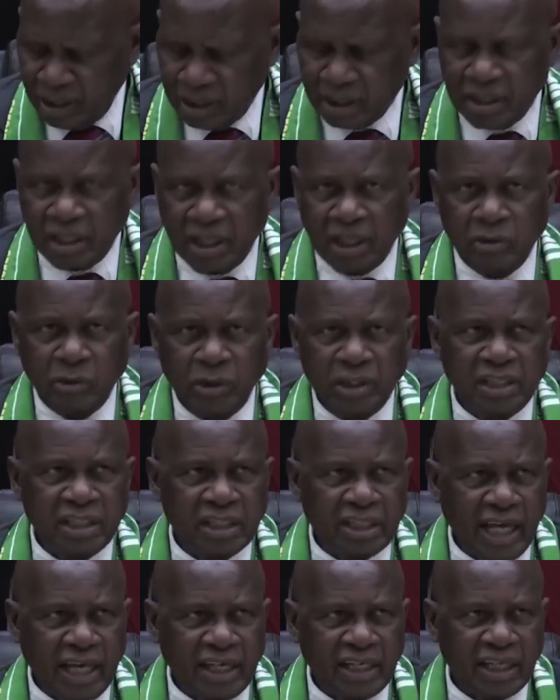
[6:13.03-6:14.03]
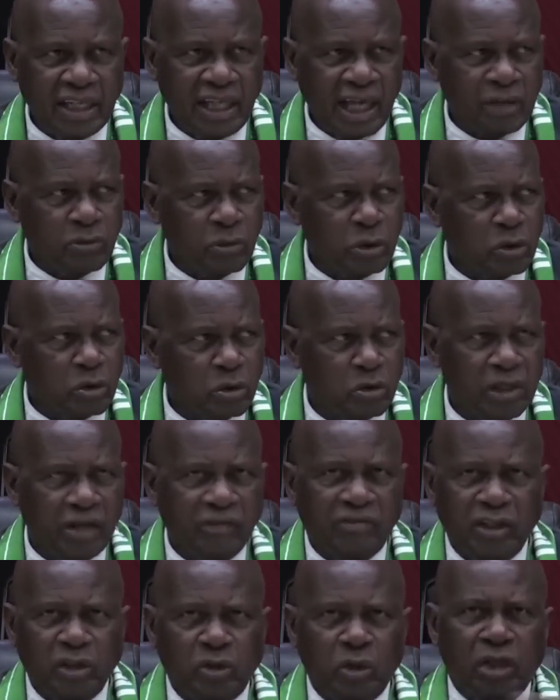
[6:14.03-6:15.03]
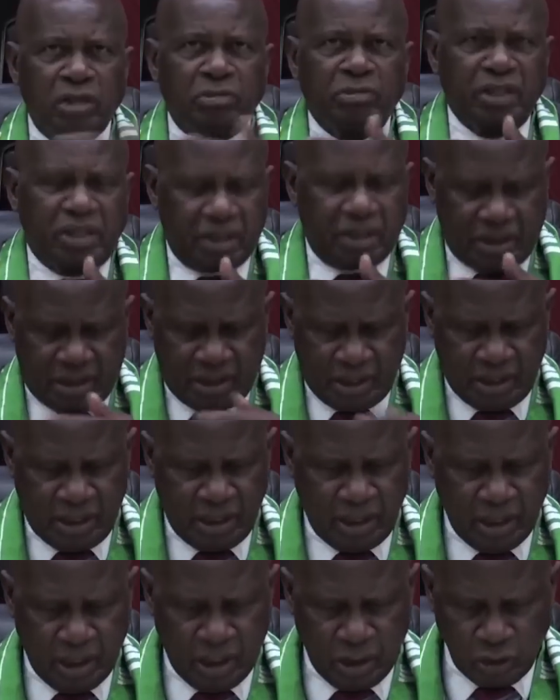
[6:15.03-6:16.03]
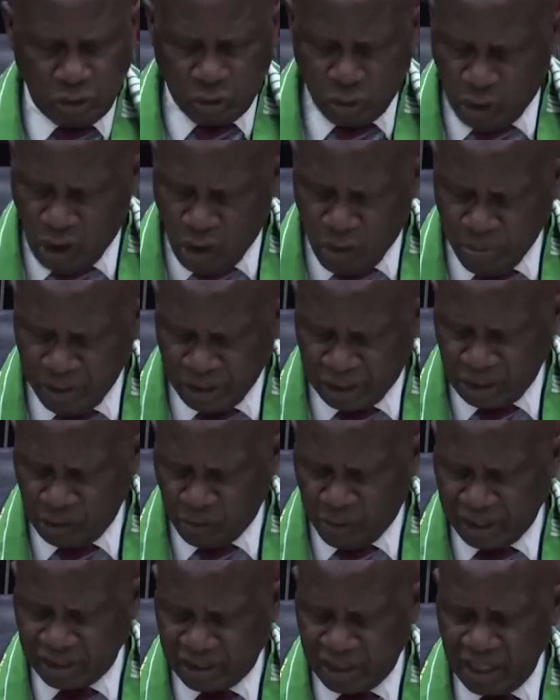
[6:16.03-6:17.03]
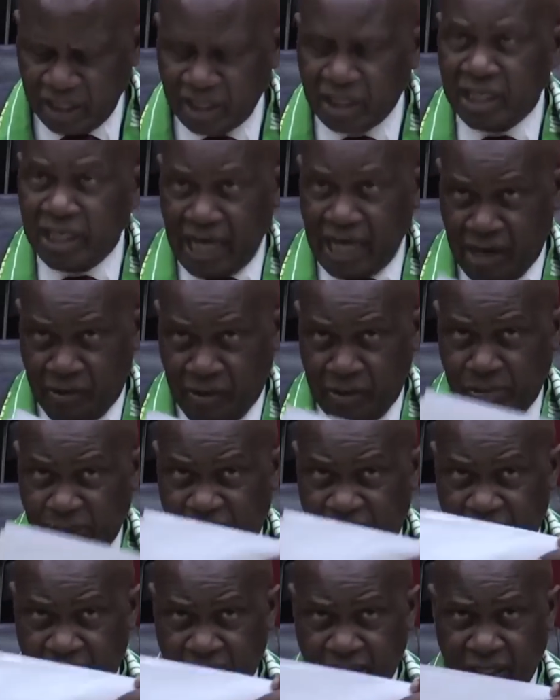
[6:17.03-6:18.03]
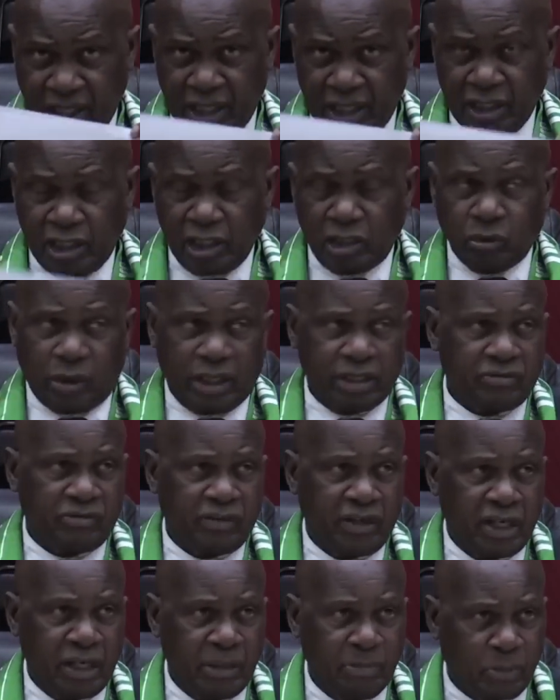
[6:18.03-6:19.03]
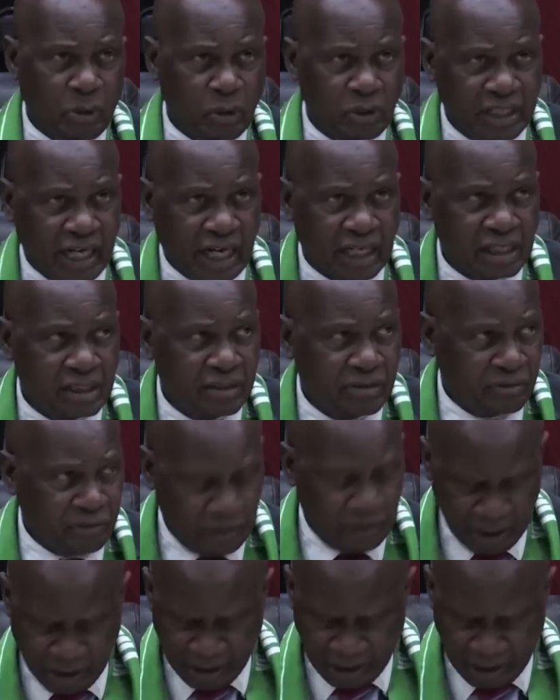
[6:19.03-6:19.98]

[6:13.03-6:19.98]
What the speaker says: Then we decided that we should have a joint meeting. So our meeting was a three-hour meeting, and it was very productive